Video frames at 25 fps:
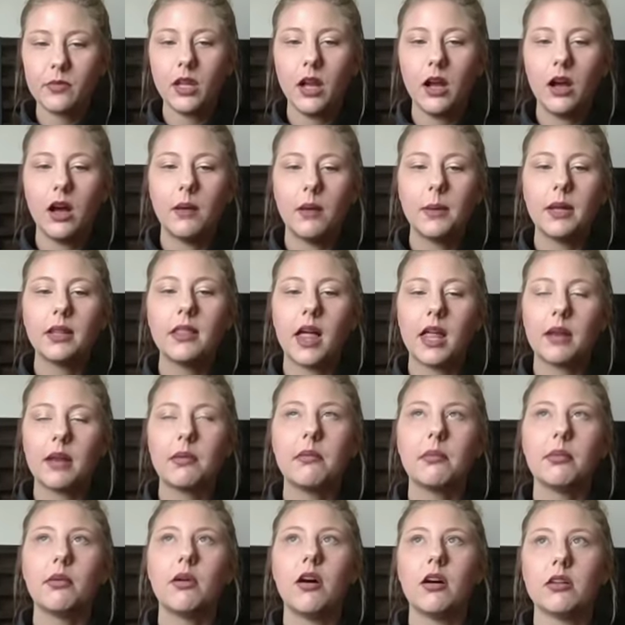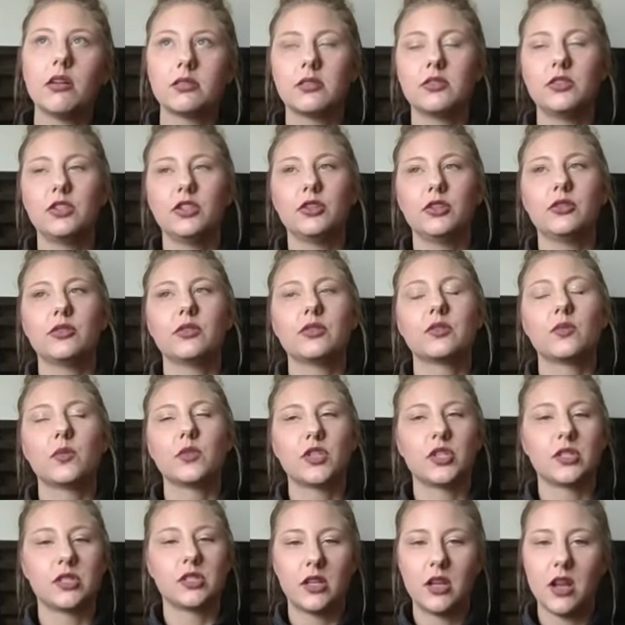A lot of people also use,
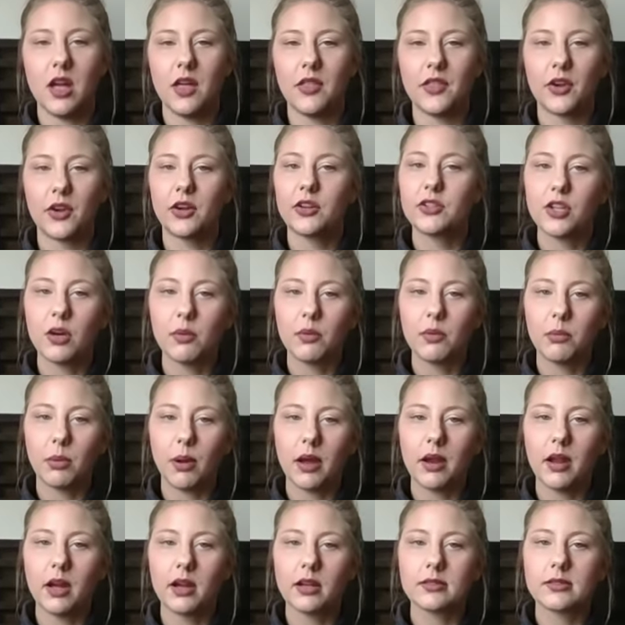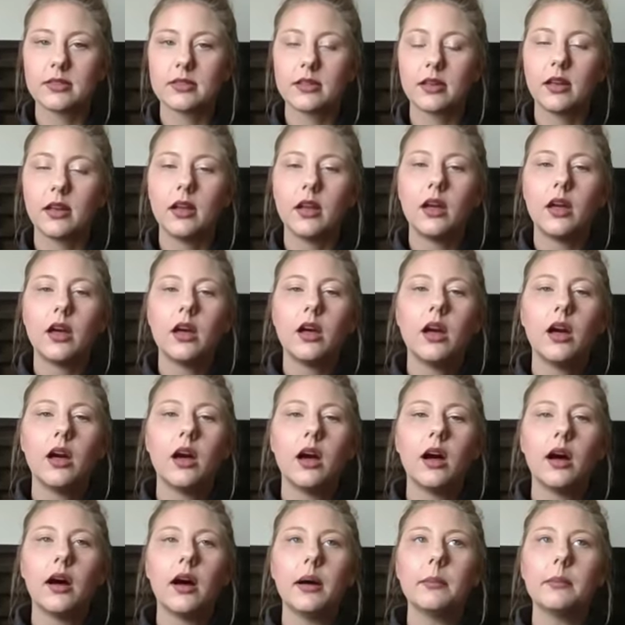which is another Adobe product,
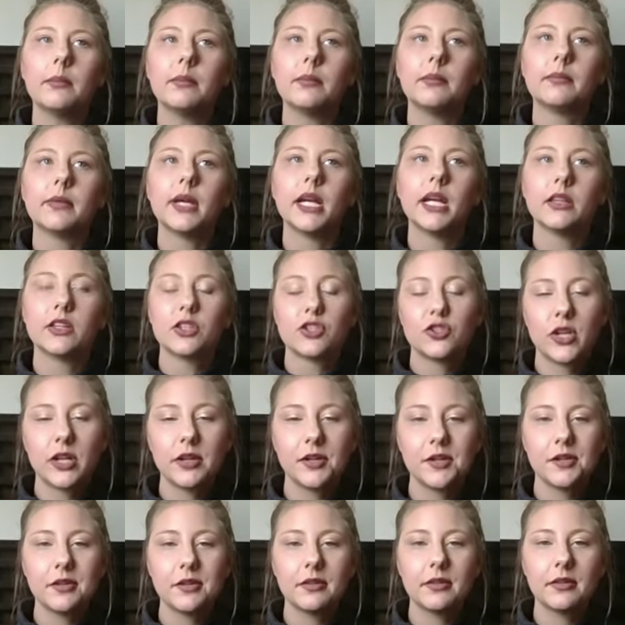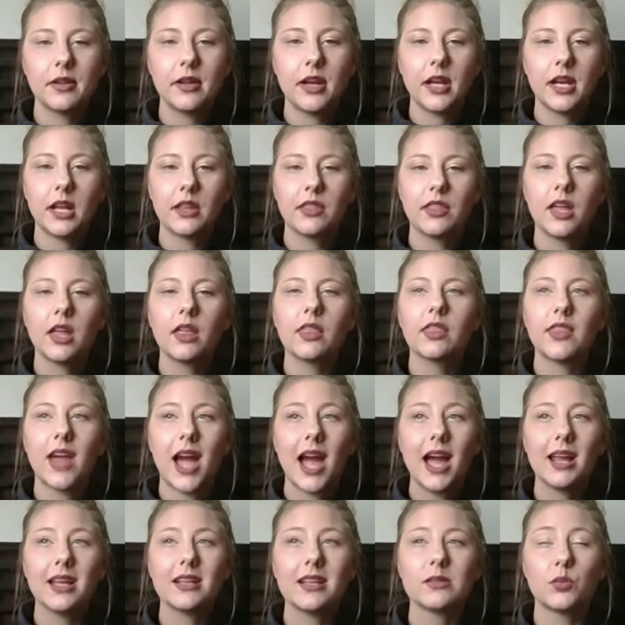Illustrator, and I think
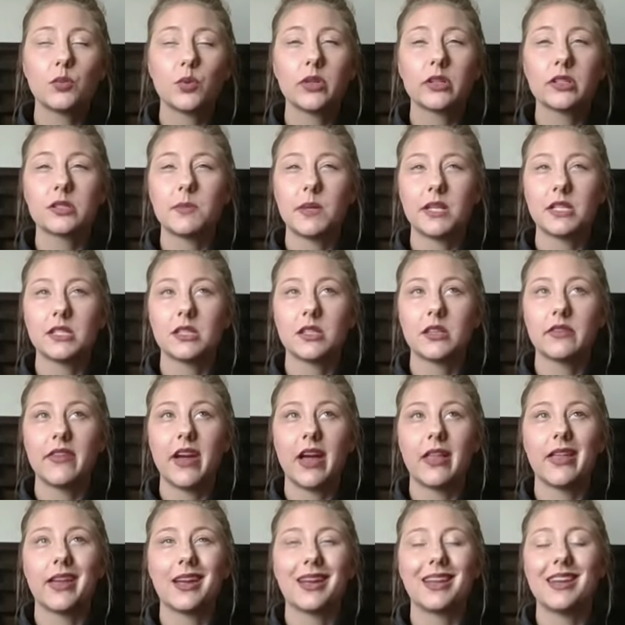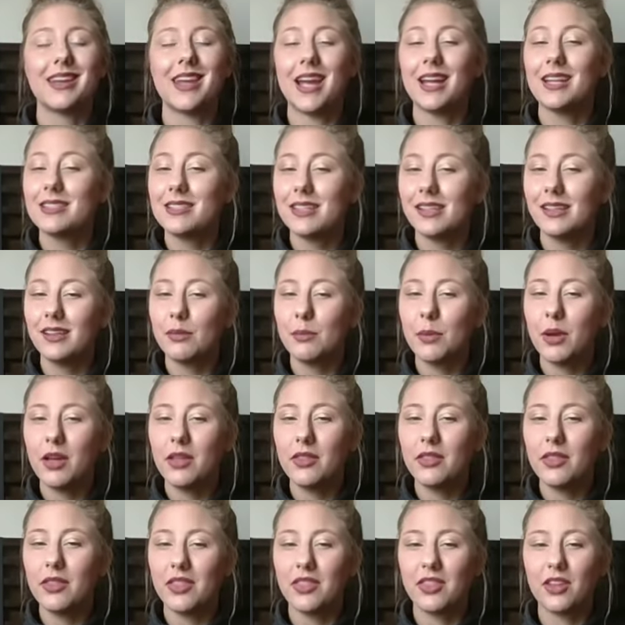that is more expensive at like $19 a
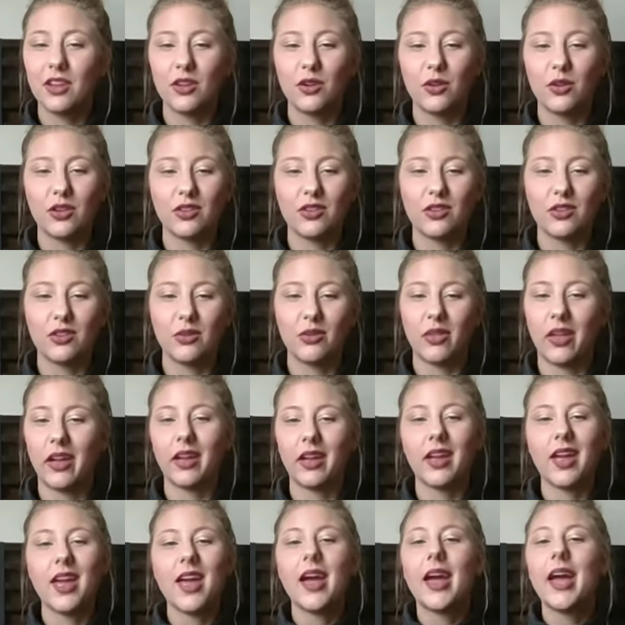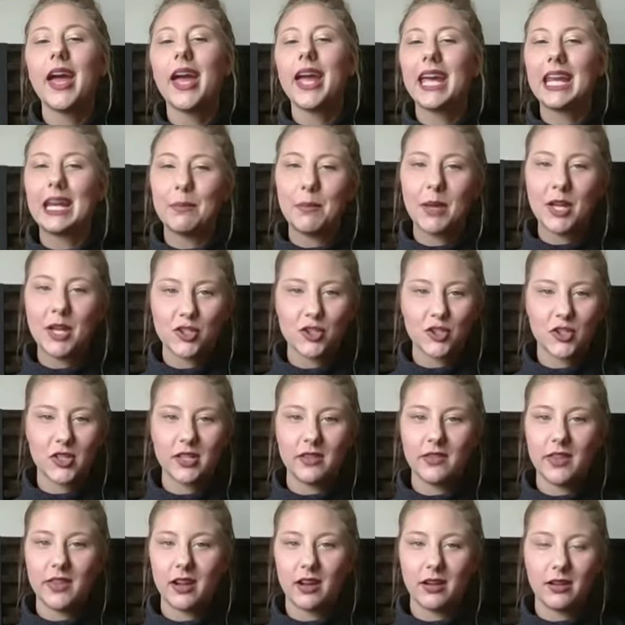month. I think you can do like animation
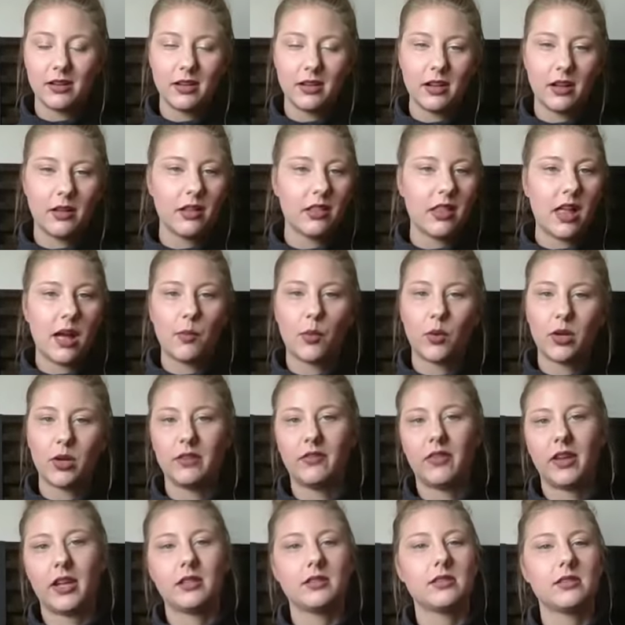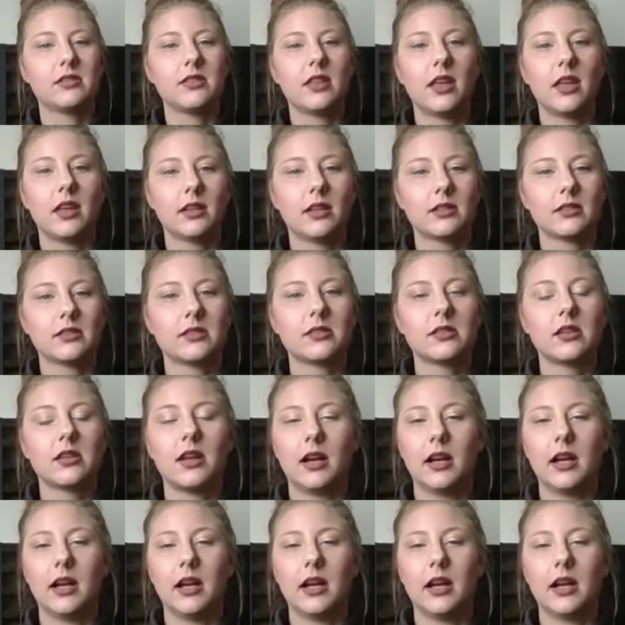in there and a lot more advanced things.